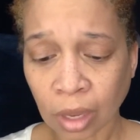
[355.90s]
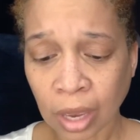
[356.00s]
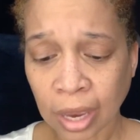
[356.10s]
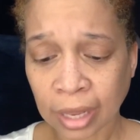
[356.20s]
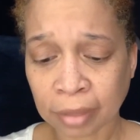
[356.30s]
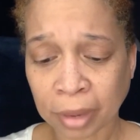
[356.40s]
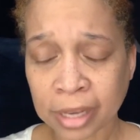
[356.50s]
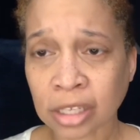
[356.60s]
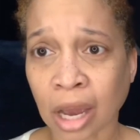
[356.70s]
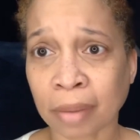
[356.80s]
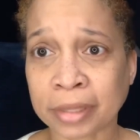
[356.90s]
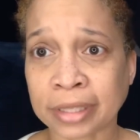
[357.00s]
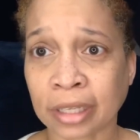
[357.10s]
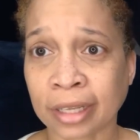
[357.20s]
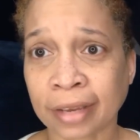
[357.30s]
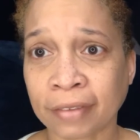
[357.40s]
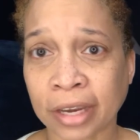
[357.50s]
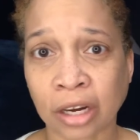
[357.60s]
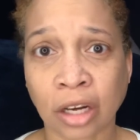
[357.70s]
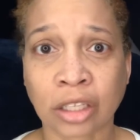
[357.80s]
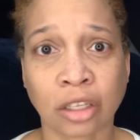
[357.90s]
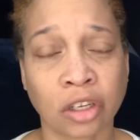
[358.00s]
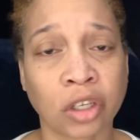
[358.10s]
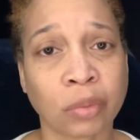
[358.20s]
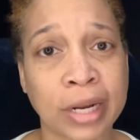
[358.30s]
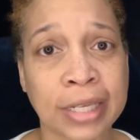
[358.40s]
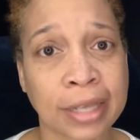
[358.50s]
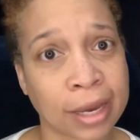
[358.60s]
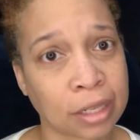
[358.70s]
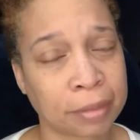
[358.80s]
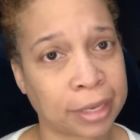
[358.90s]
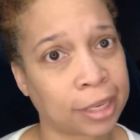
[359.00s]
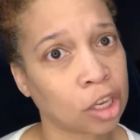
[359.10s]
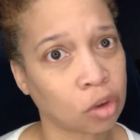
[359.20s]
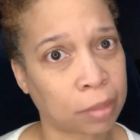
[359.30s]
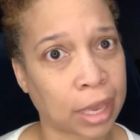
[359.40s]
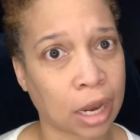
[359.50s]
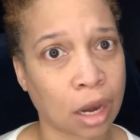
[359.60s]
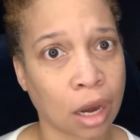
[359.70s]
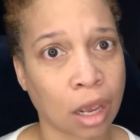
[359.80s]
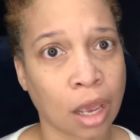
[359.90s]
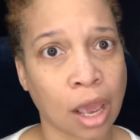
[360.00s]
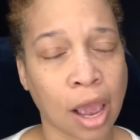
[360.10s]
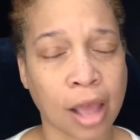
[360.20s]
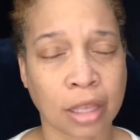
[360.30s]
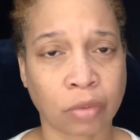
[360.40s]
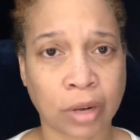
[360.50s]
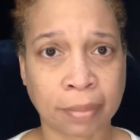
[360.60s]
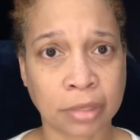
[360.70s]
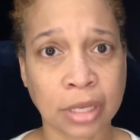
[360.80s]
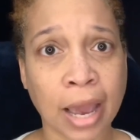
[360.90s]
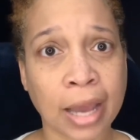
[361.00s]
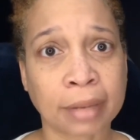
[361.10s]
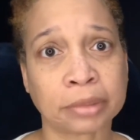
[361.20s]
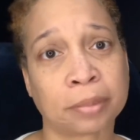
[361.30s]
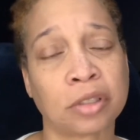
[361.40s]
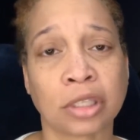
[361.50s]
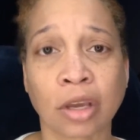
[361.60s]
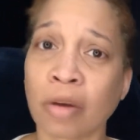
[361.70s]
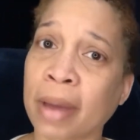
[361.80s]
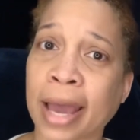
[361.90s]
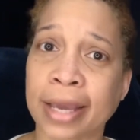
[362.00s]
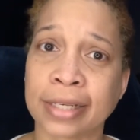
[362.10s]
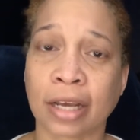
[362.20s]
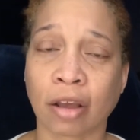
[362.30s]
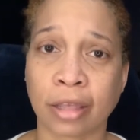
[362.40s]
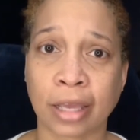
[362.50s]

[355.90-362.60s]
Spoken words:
And my job is to live here to learn what it's like to be human. And then when I'm done, I'm supposed to go back and tell the